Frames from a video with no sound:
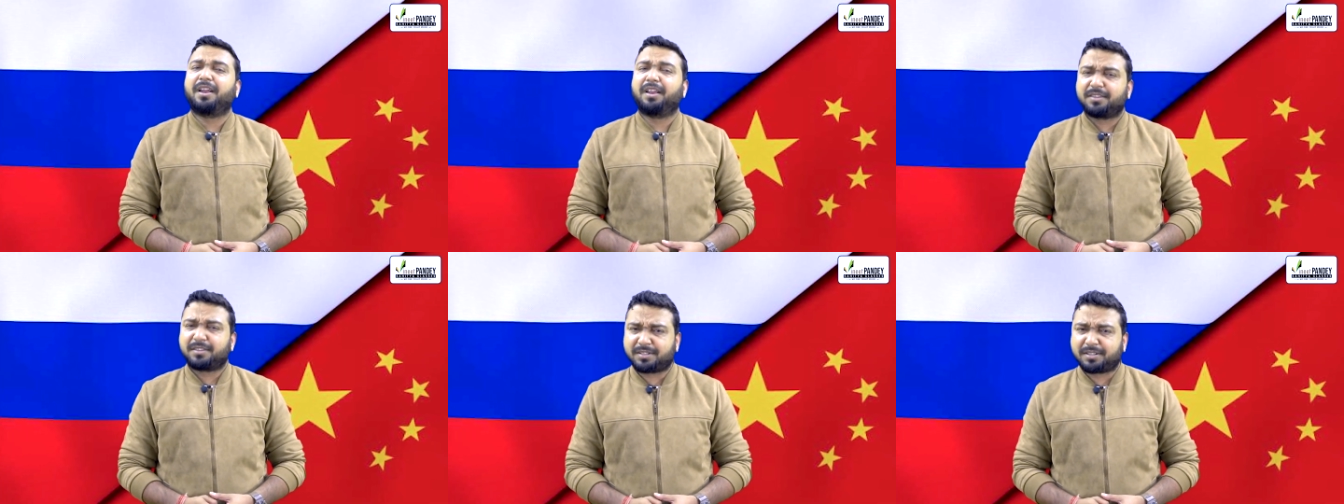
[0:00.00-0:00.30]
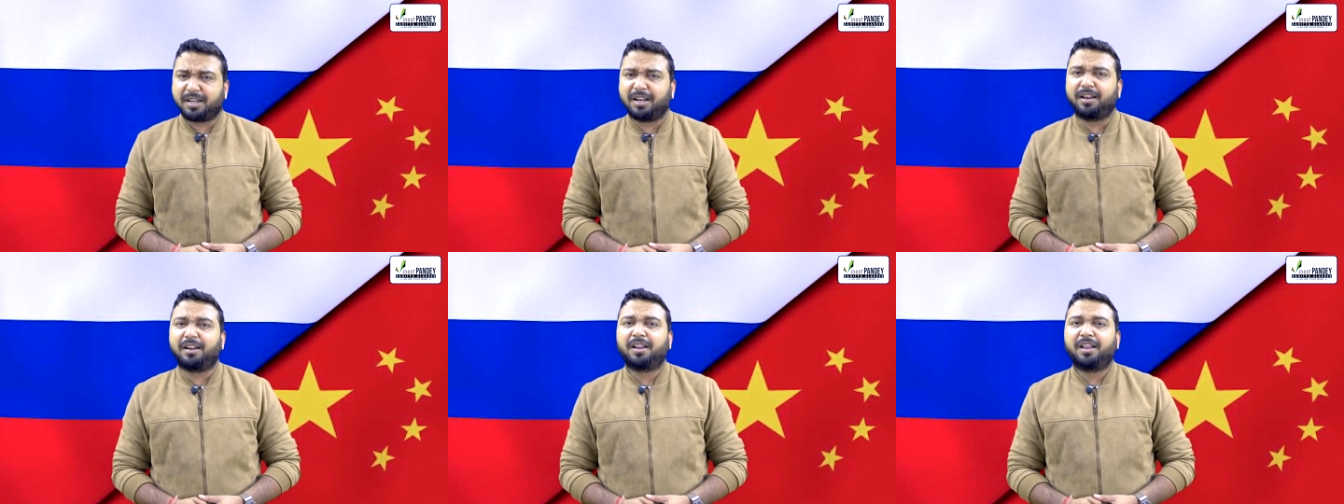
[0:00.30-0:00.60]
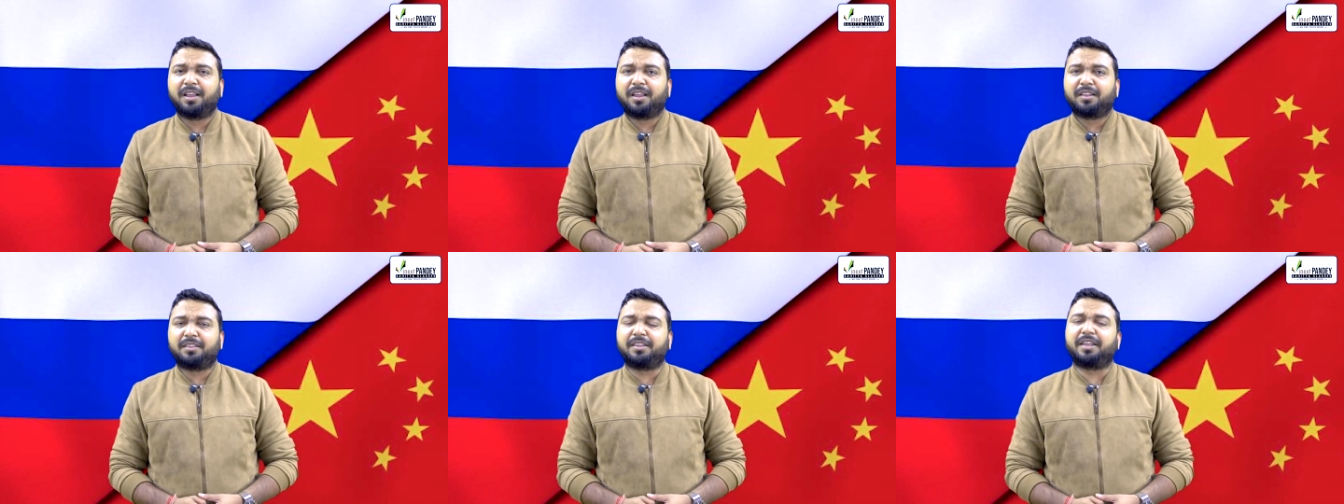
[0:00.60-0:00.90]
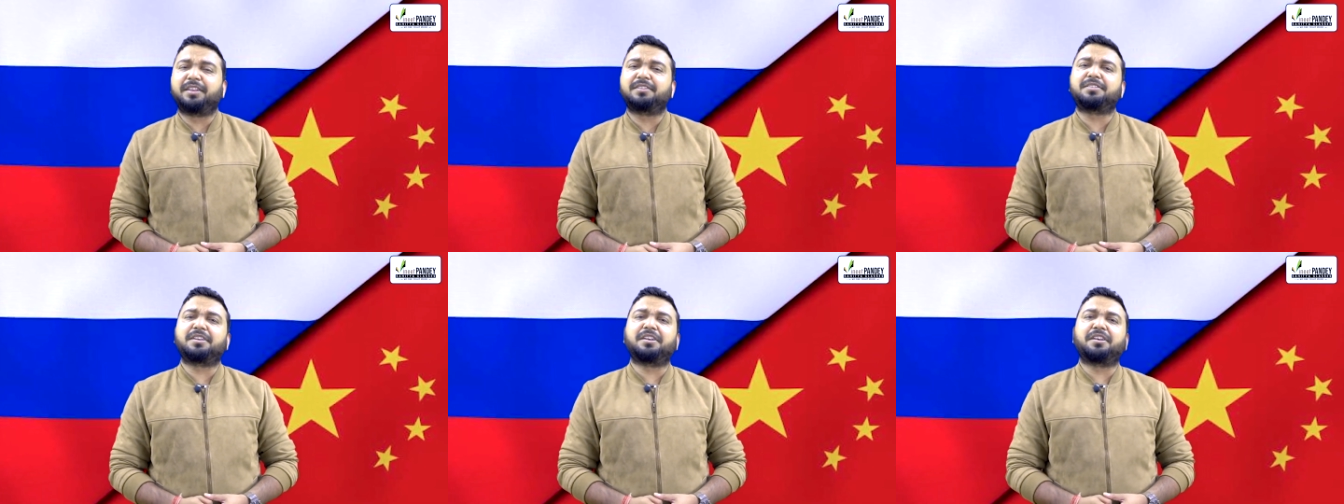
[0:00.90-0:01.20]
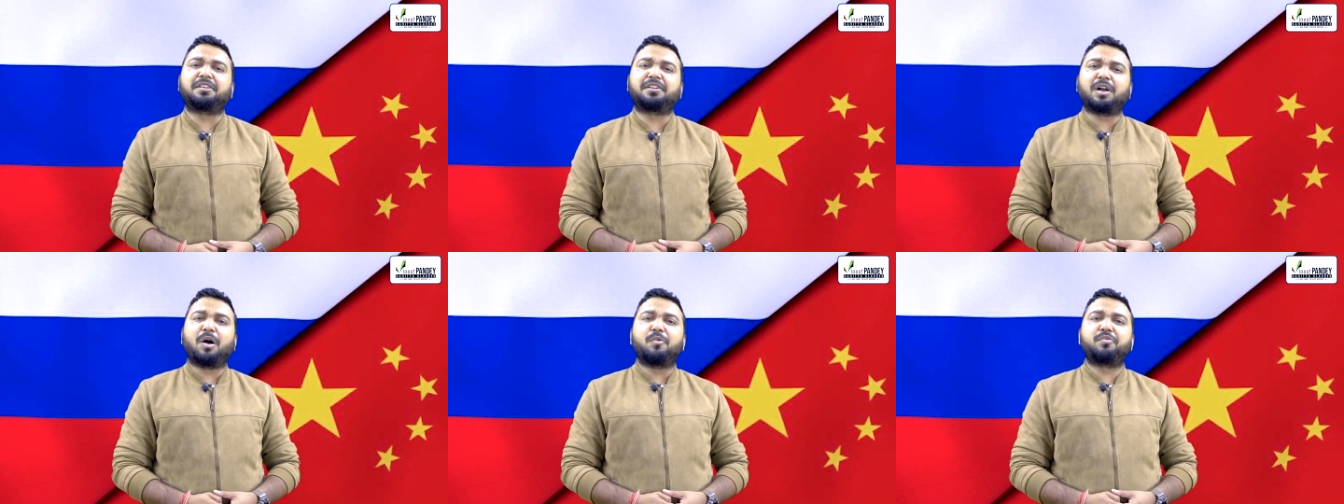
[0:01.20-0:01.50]
Still, there is a
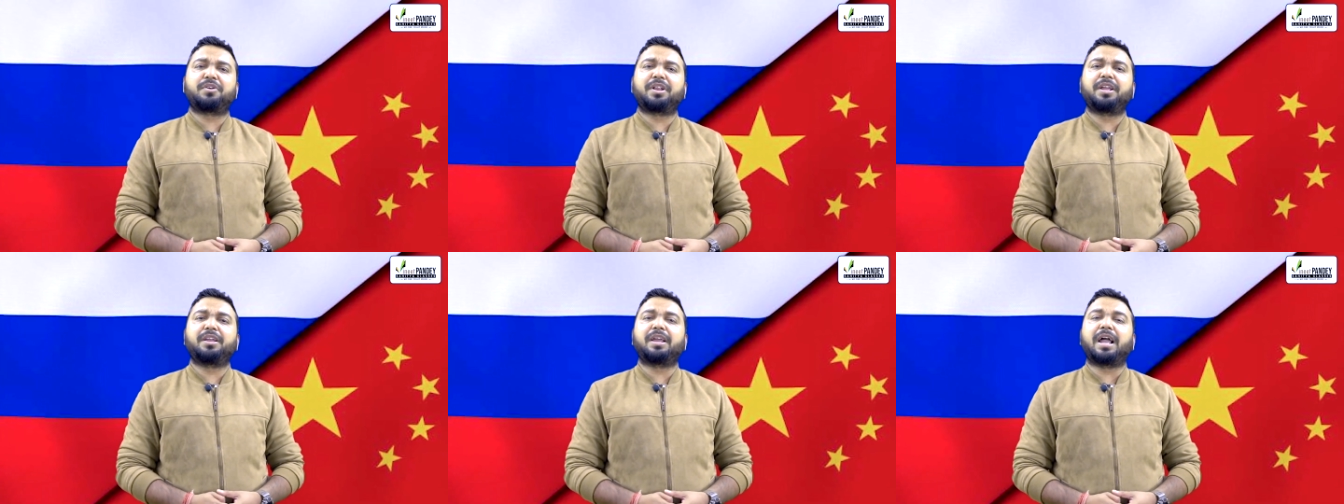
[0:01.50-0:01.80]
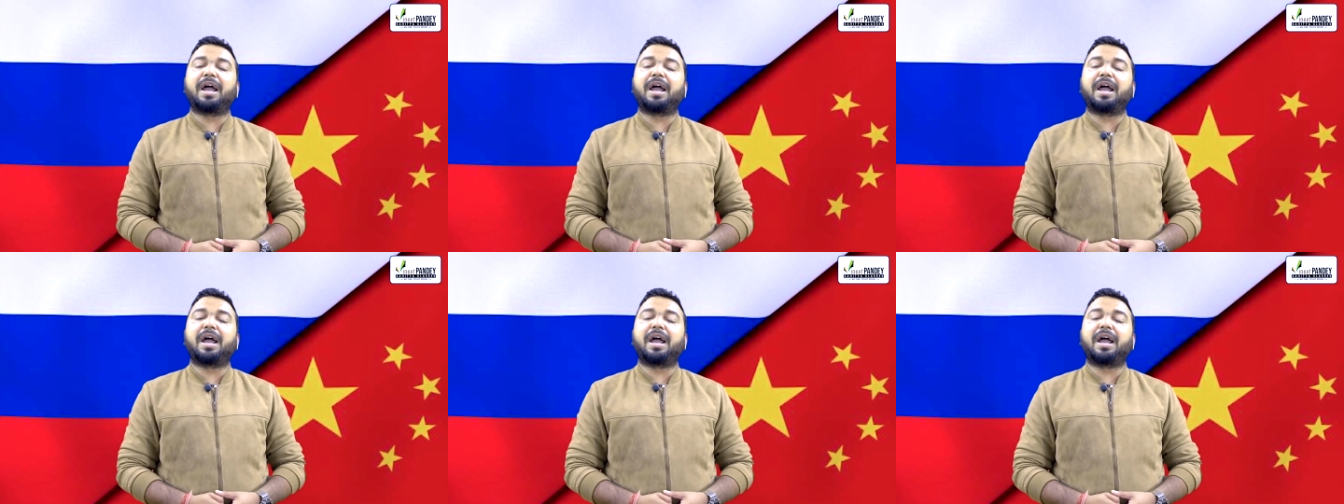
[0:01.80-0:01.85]
counting